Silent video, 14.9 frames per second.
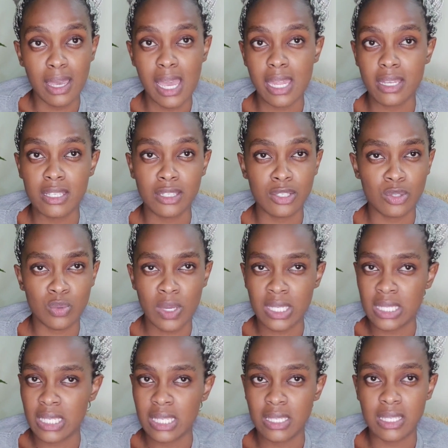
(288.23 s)
and it's
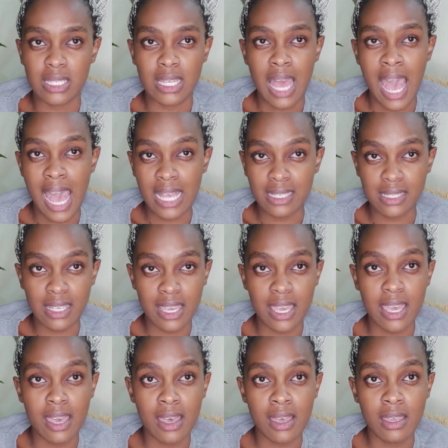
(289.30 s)
sweaty, it has
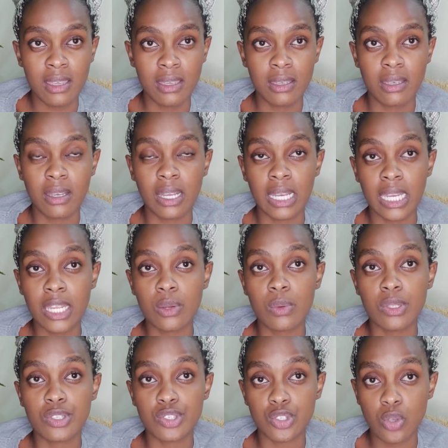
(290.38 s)
hair. Clean
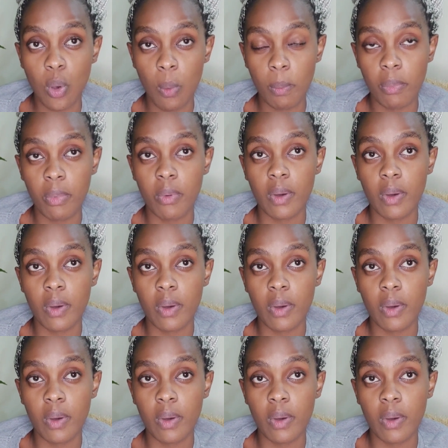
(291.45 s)
with soap